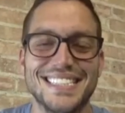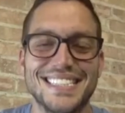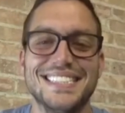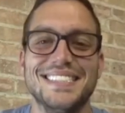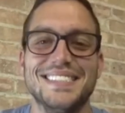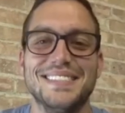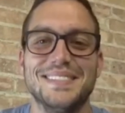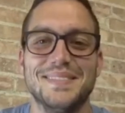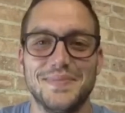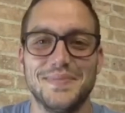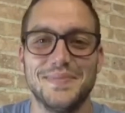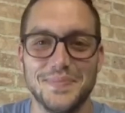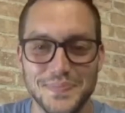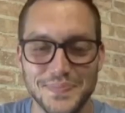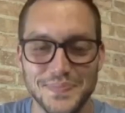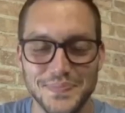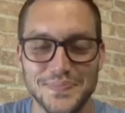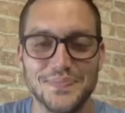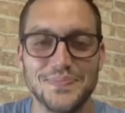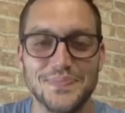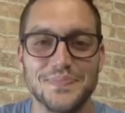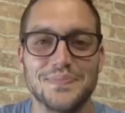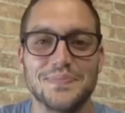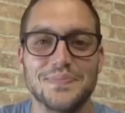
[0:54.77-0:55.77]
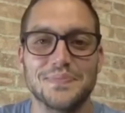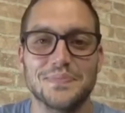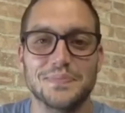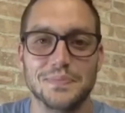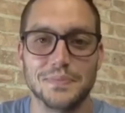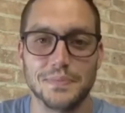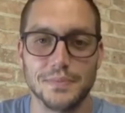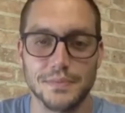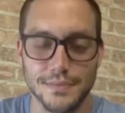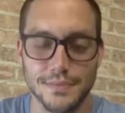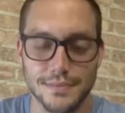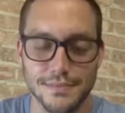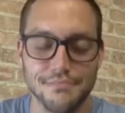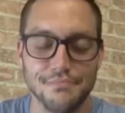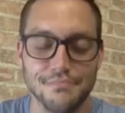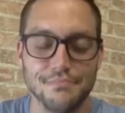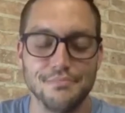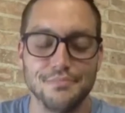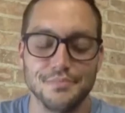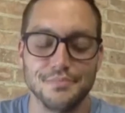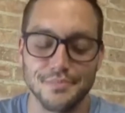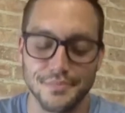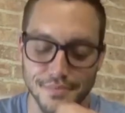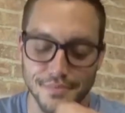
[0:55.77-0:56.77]

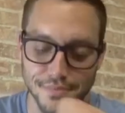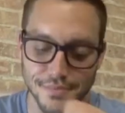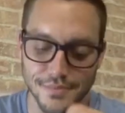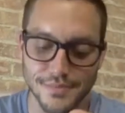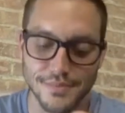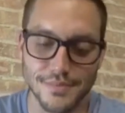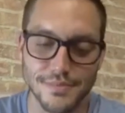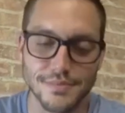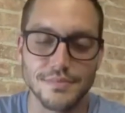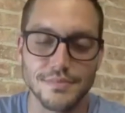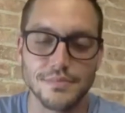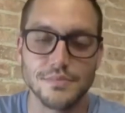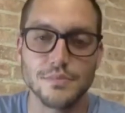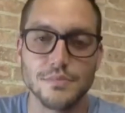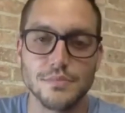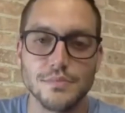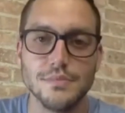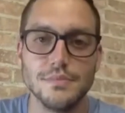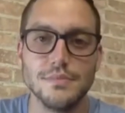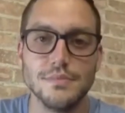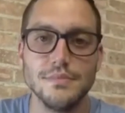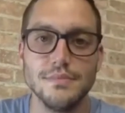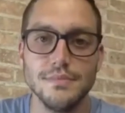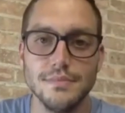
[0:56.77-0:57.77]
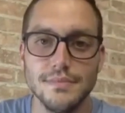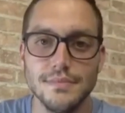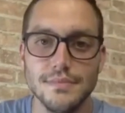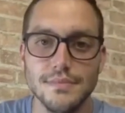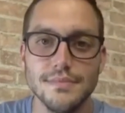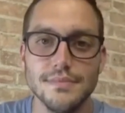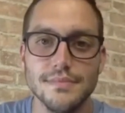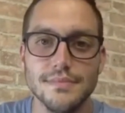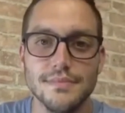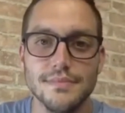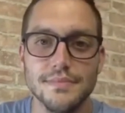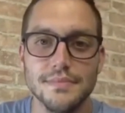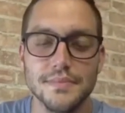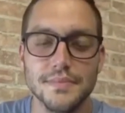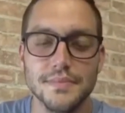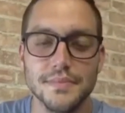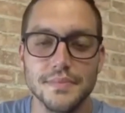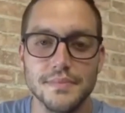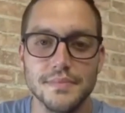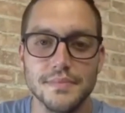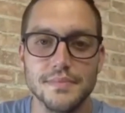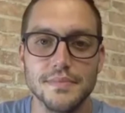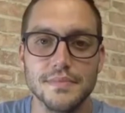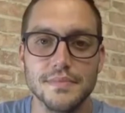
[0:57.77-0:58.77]

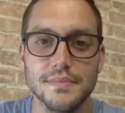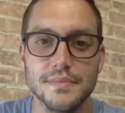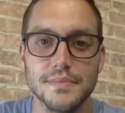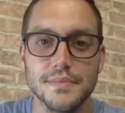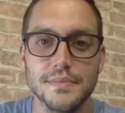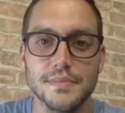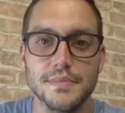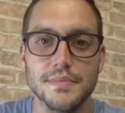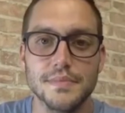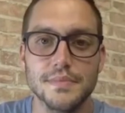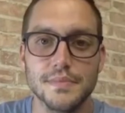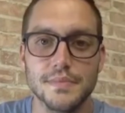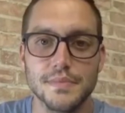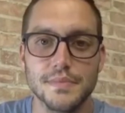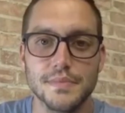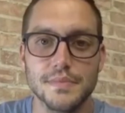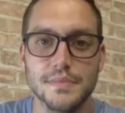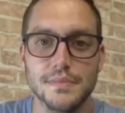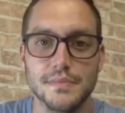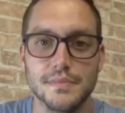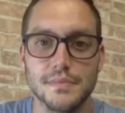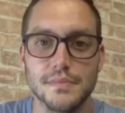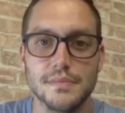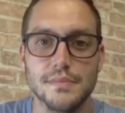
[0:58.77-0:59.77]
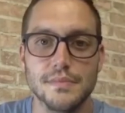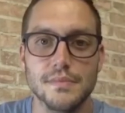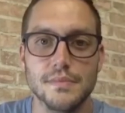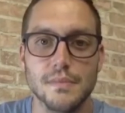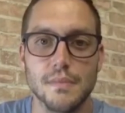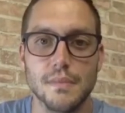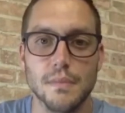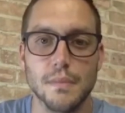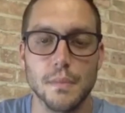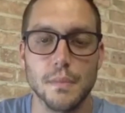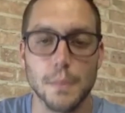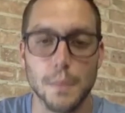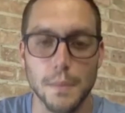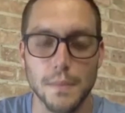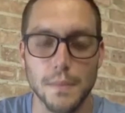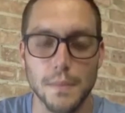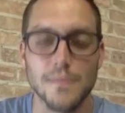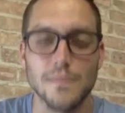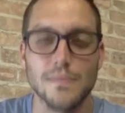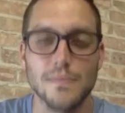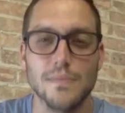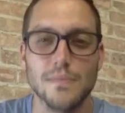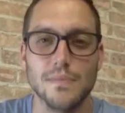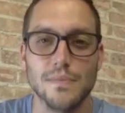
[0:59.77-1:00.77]

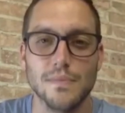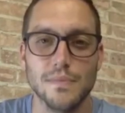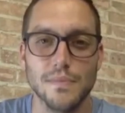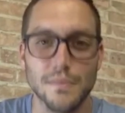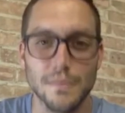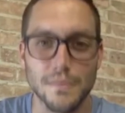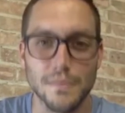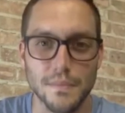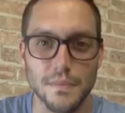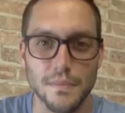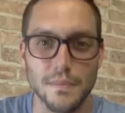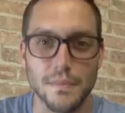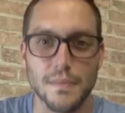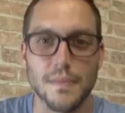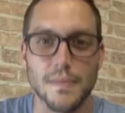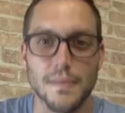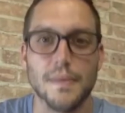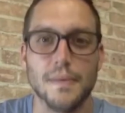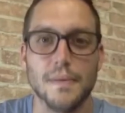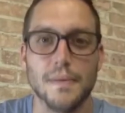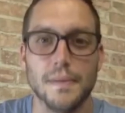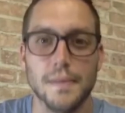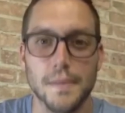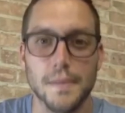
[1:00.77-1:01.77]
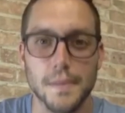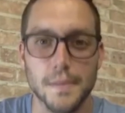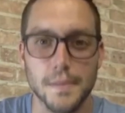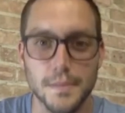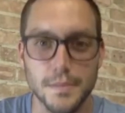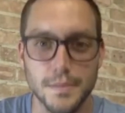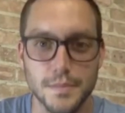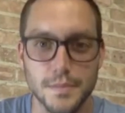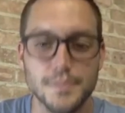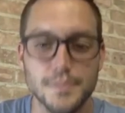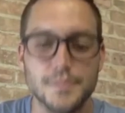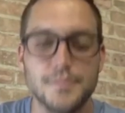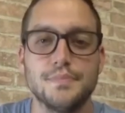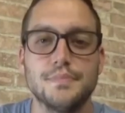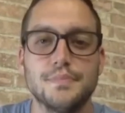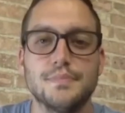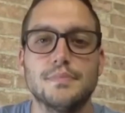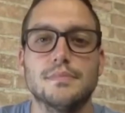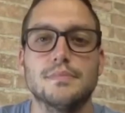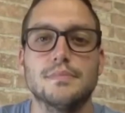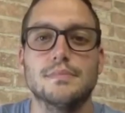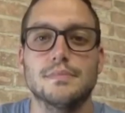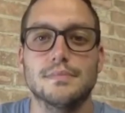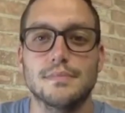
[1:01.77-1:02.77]
This person isn't speaking.